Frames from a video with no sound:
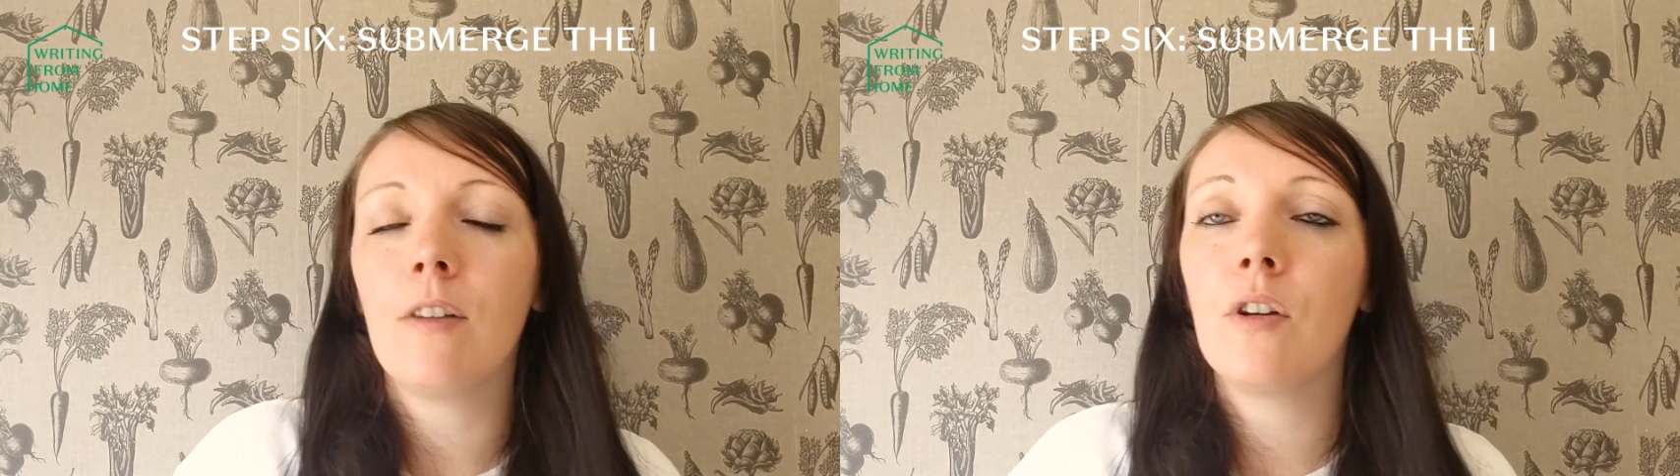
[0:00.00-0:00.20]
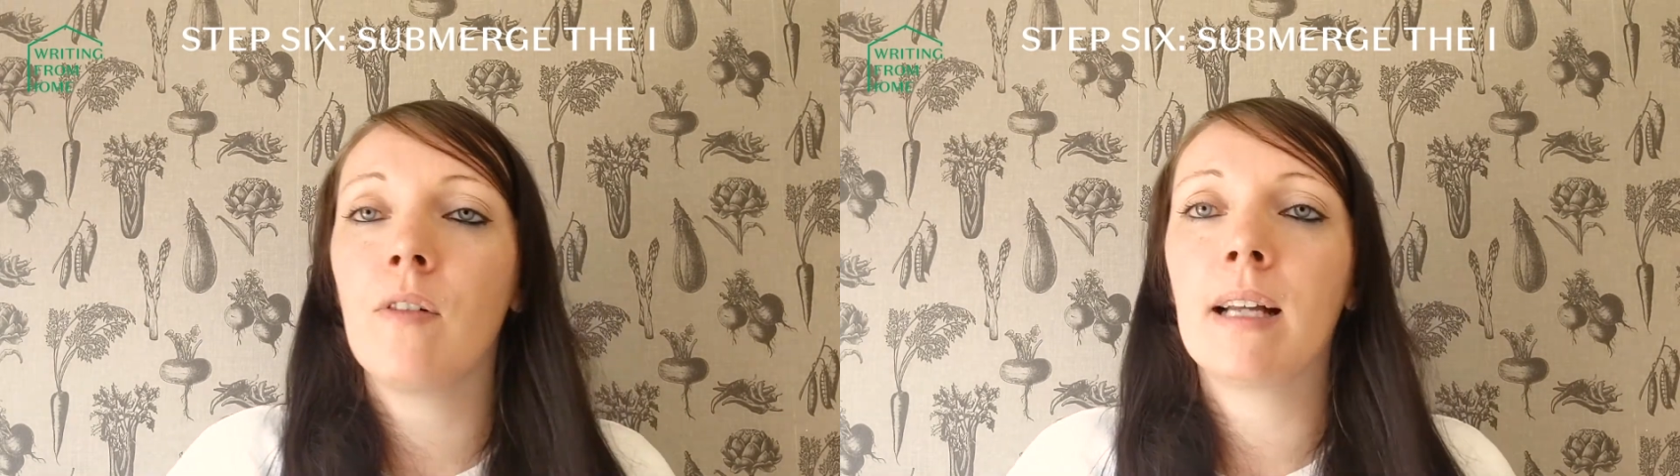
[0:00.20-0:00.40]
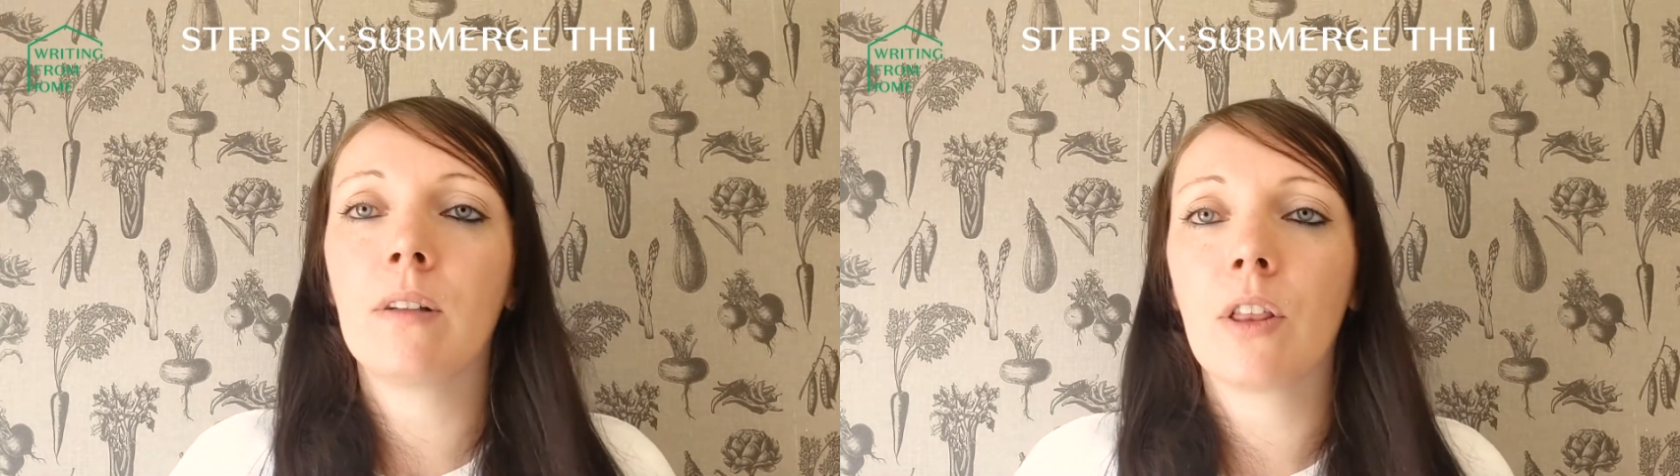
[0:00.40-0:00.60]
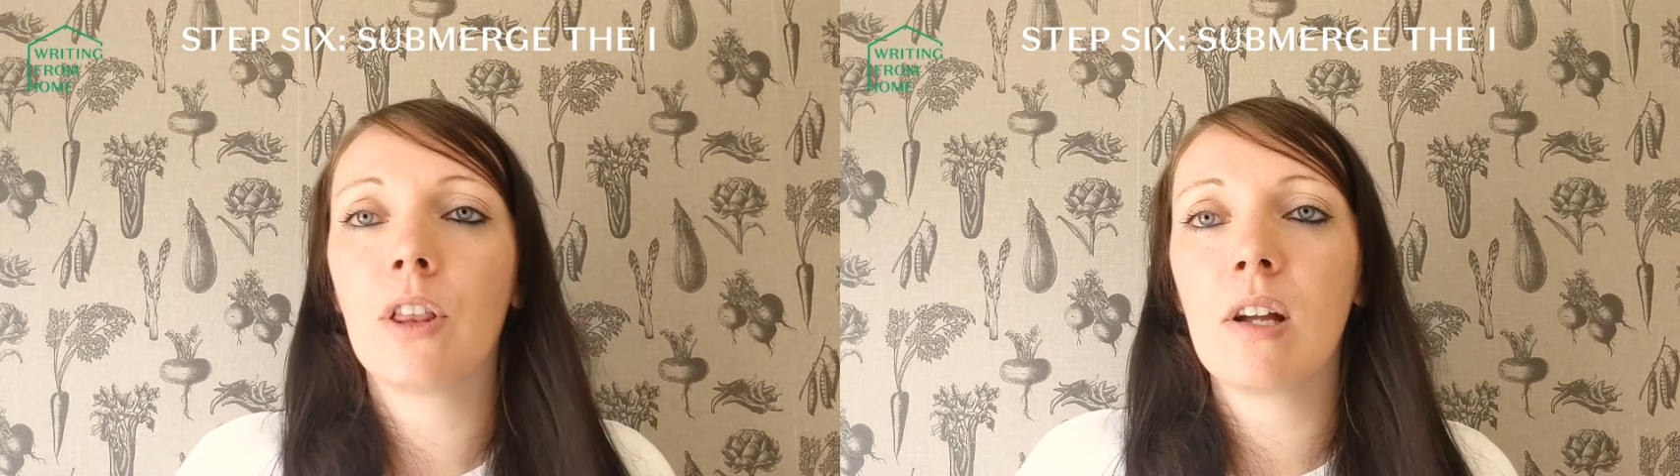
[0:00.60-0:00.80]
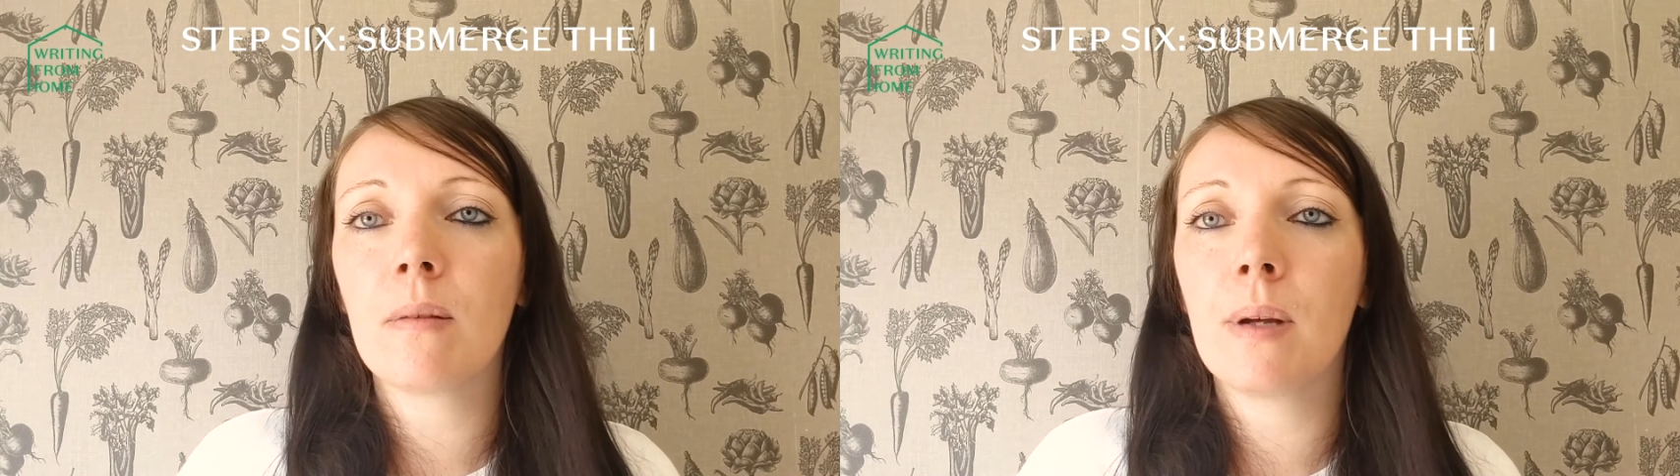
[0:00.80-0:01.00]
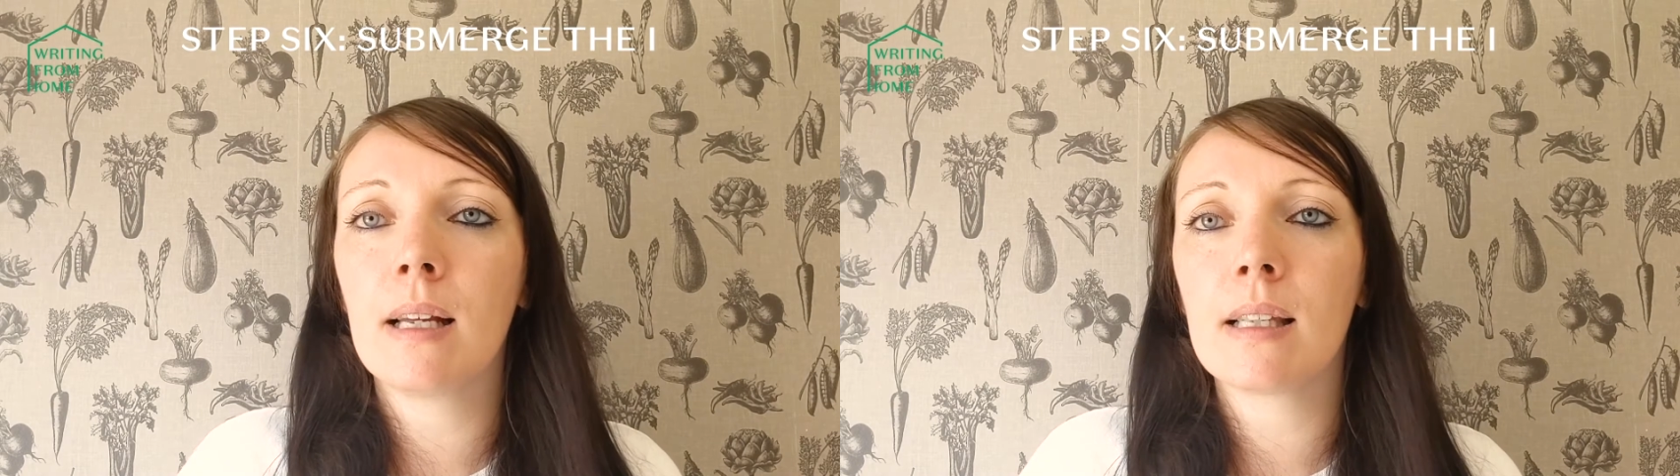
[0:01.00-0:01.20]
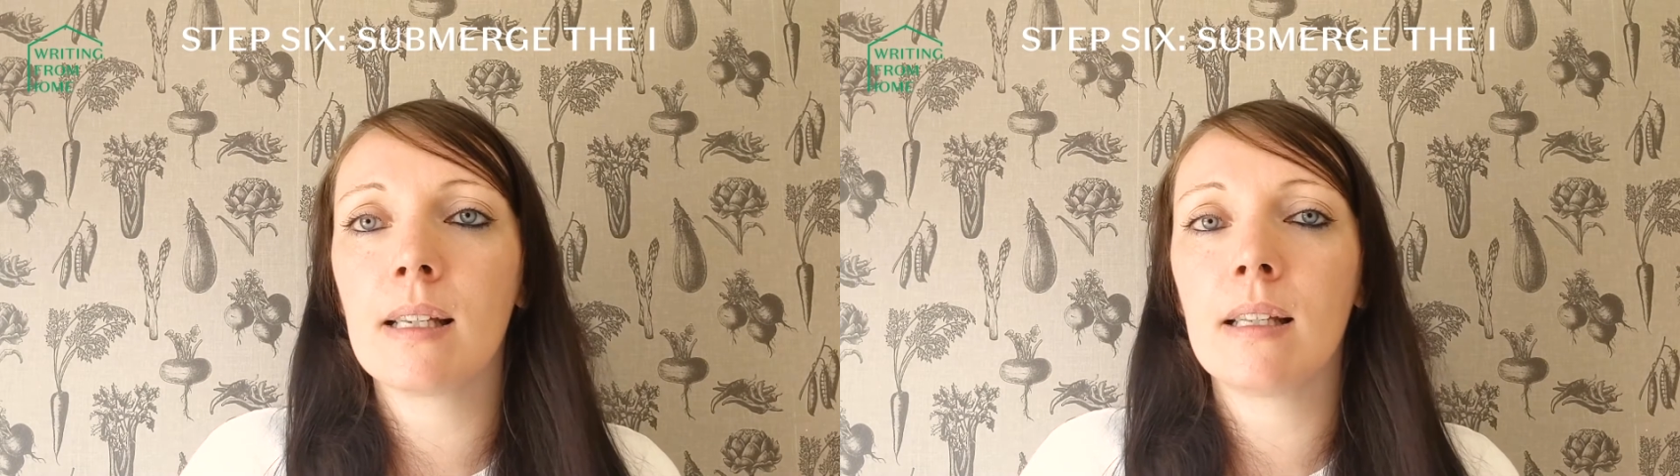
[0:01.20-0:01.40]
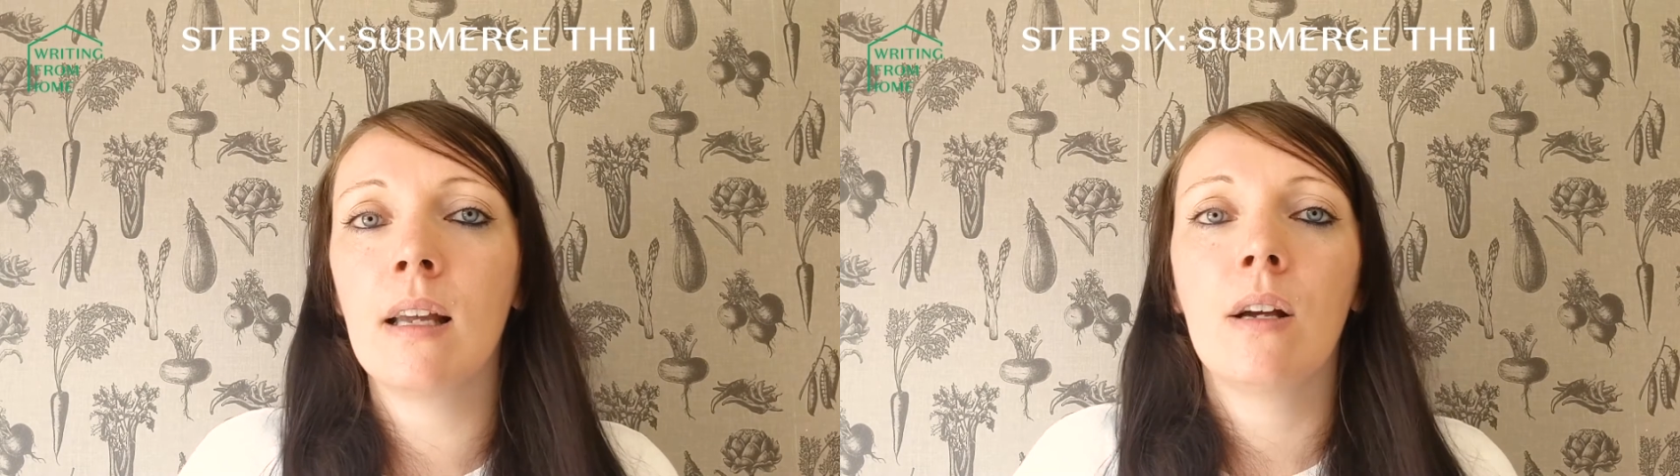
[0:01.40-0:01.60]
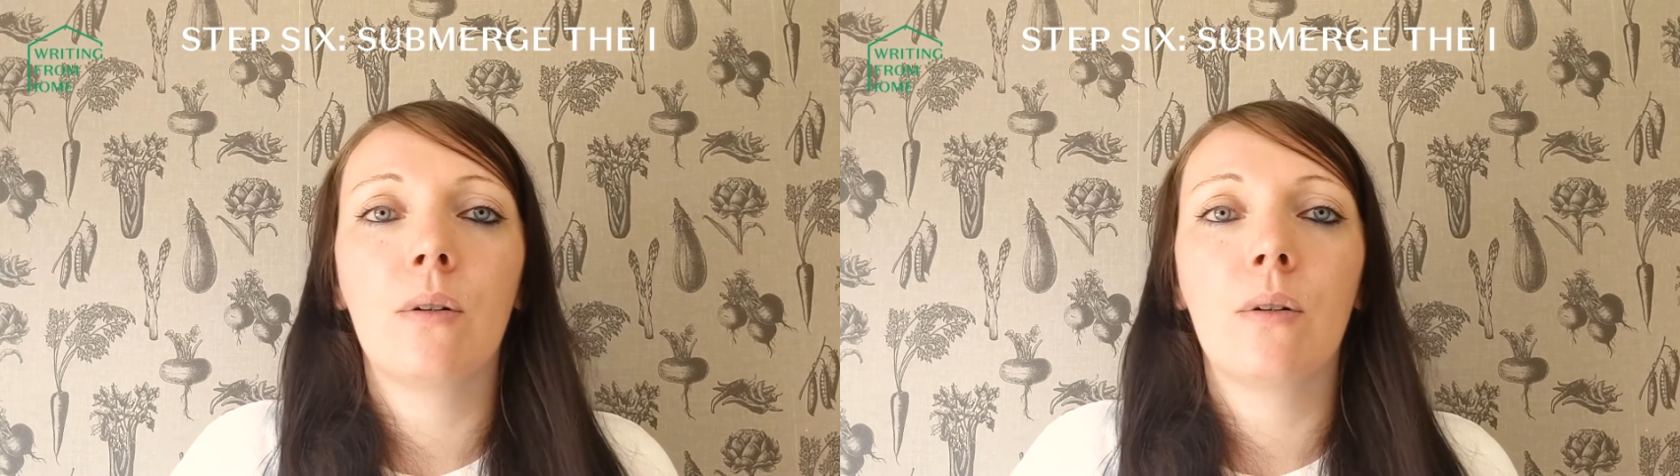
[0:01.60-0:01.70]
If you're writing in third person,